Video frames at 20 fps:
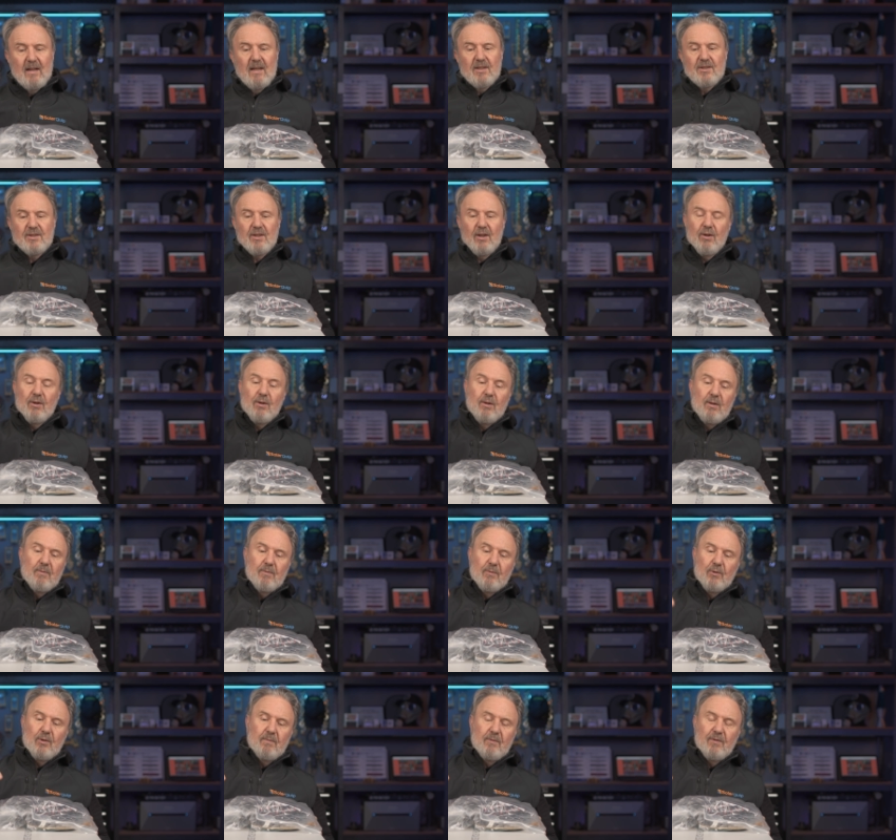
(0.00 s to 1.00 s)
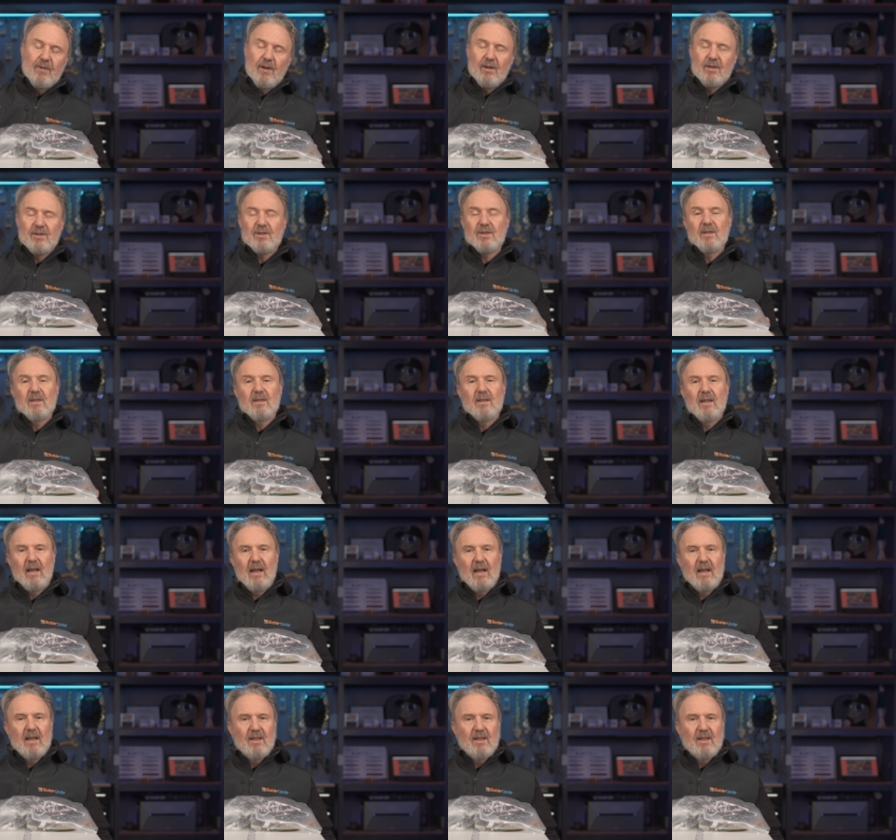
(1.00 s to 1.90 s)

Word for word: So Fox, uh,